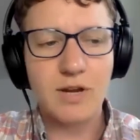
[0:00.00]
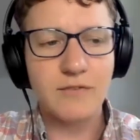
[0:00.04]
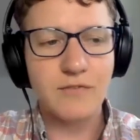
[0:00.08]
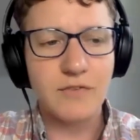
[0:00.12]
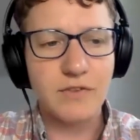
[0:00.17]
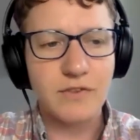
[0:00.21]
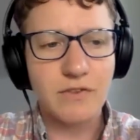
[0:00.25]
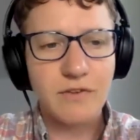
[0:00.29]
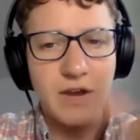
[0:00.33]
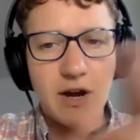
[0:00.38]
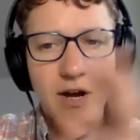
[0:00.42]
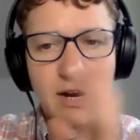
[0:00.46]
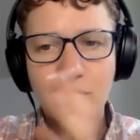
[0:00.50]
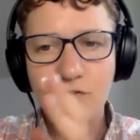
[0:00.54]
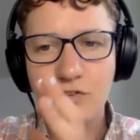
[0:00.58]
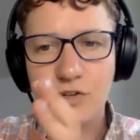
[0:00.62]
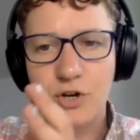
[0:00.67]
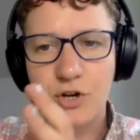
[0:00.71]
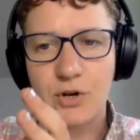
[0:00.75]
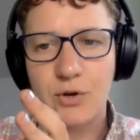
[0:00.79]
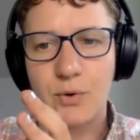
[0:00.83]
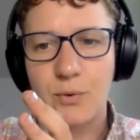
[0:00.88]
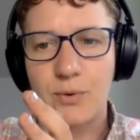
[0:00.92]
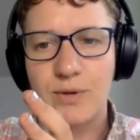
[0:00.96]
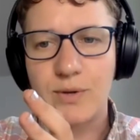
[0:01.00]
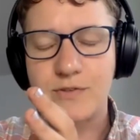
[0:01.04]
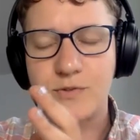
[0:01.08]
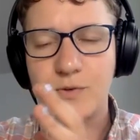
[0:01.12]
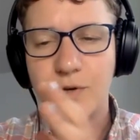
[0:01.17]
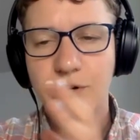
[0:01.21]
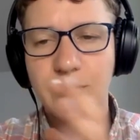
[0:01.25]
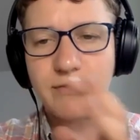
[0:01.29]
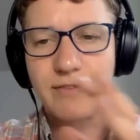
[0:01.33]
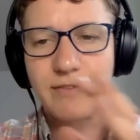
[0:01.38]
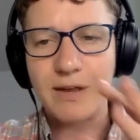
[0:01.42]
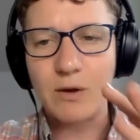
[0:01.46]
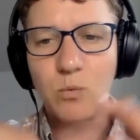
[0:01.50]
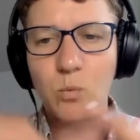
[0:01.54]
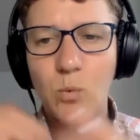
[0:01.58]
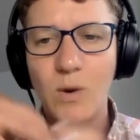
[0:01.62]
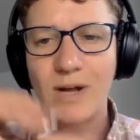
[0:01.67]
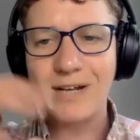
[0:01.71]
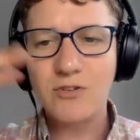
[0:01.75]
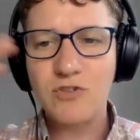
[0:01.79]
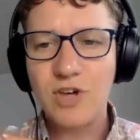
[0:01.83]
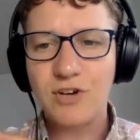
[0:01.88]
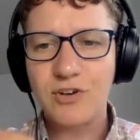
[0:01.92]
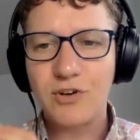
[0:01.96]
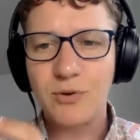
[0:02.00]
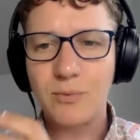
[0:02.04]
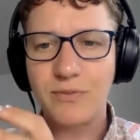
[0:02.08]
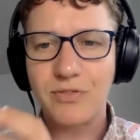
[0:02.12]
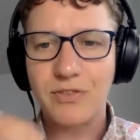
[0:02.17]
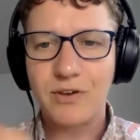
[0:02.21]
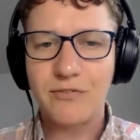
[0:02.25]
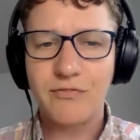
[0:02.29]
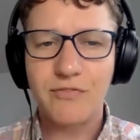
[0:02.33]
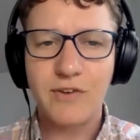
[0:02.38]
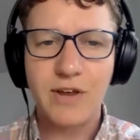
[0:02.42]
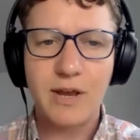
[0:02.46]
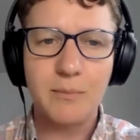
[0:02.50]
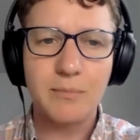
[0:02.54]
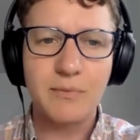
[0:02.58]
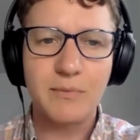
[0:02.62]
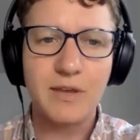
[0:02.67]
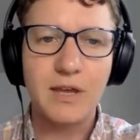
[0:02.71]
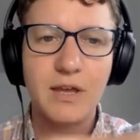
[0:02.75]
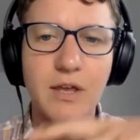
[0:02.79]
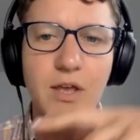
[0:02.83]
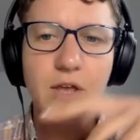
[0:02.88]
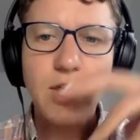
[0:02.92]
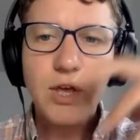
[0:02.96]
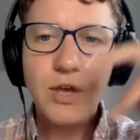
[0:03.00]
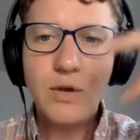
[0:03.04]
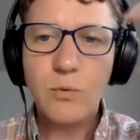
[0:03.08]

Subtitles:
of this character who is sort of like one gender with their family,